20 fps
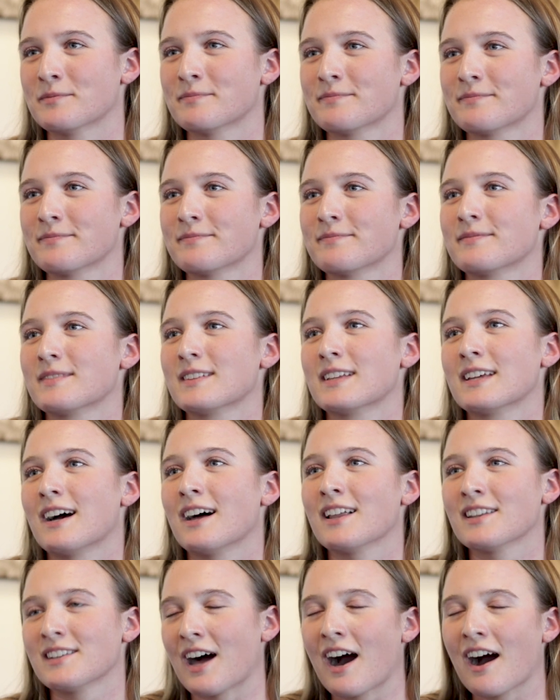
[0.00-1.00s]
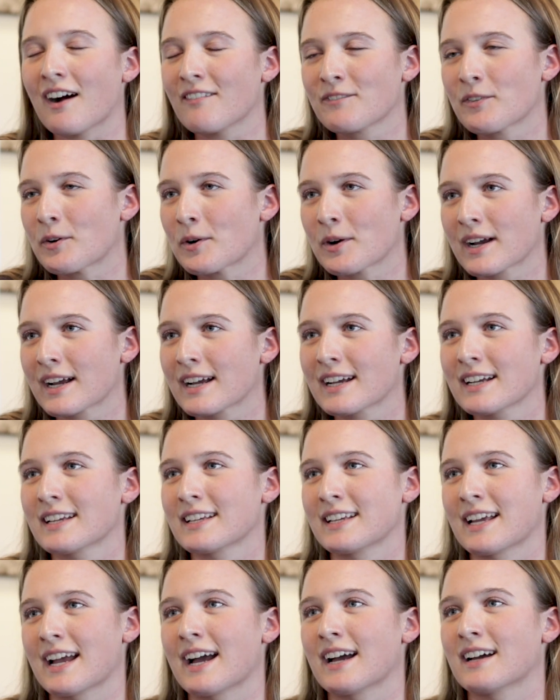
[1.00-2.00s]
Yeah, because it's so short.
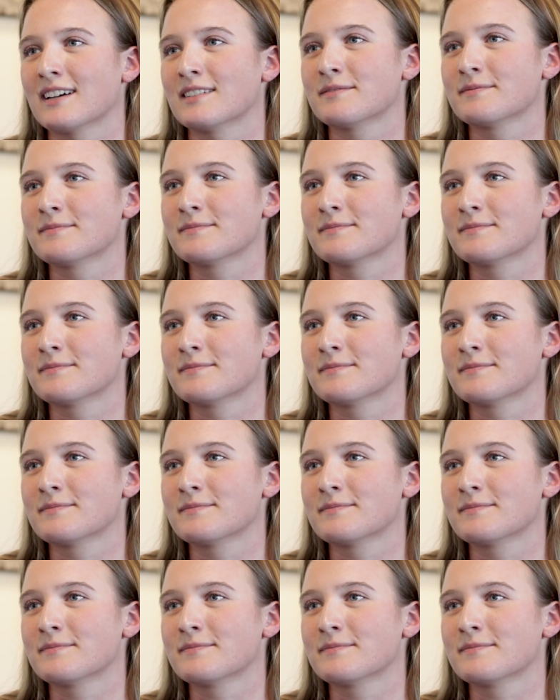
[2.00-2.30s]
It is really